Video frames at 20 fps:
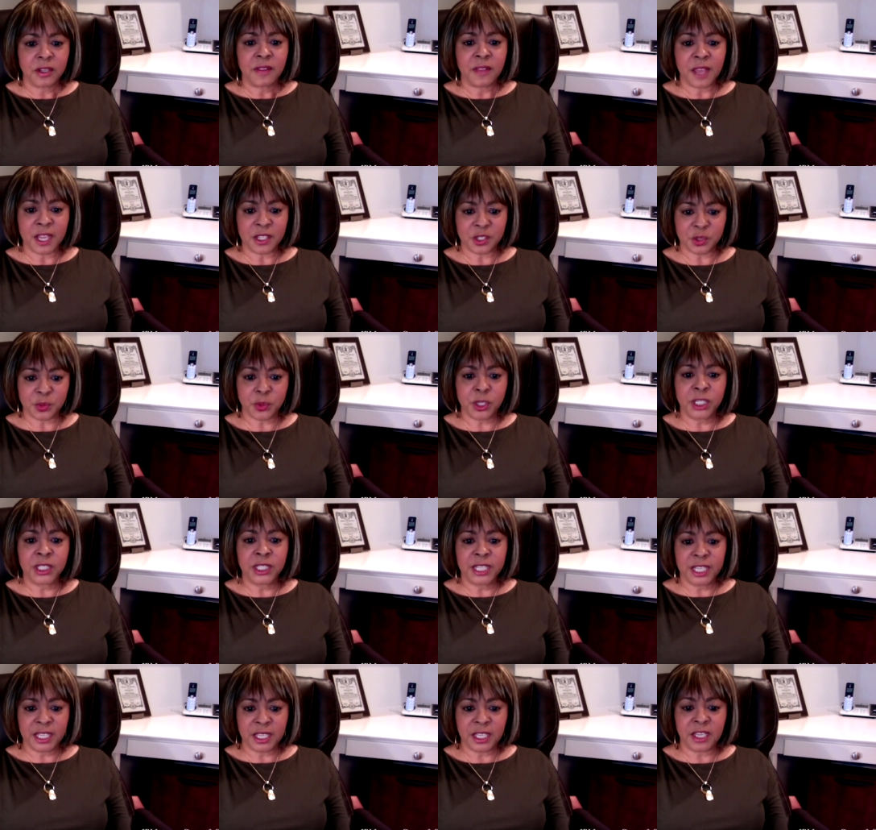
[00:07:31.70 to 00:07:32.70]
That's
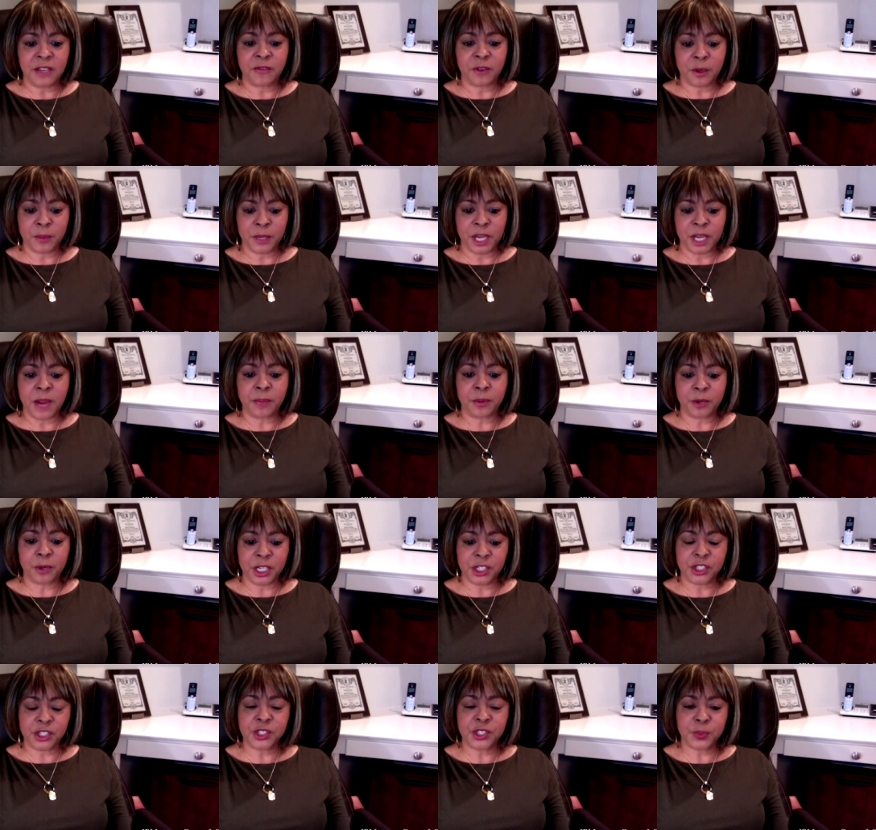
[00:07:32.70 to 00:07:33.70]
really key from an
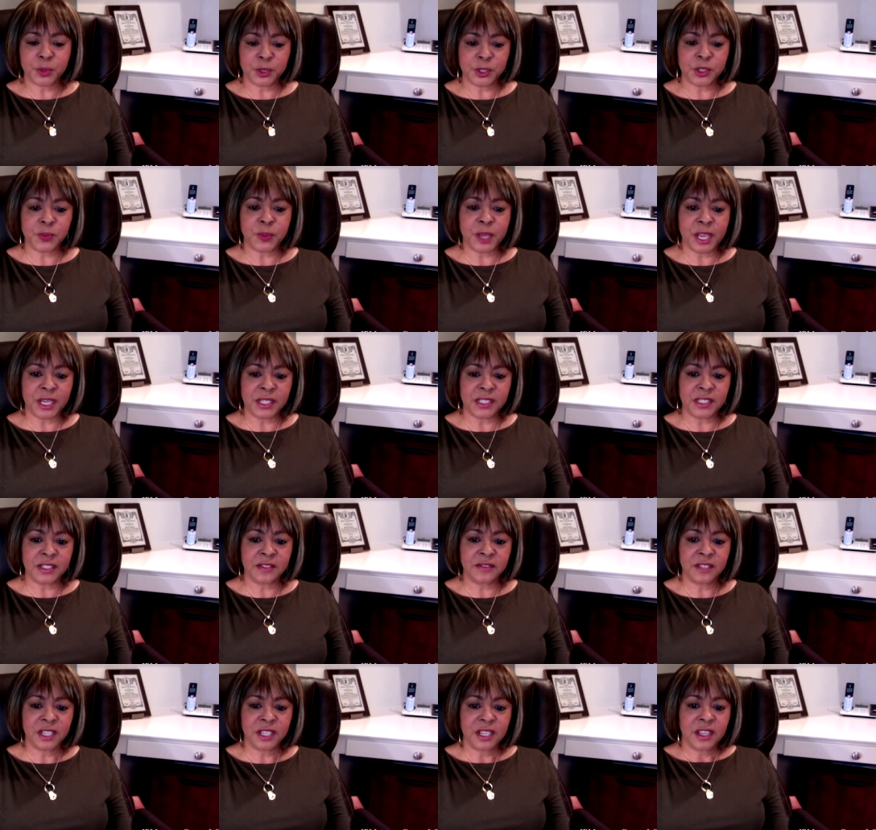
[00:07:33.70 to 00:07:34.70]
operations perspective.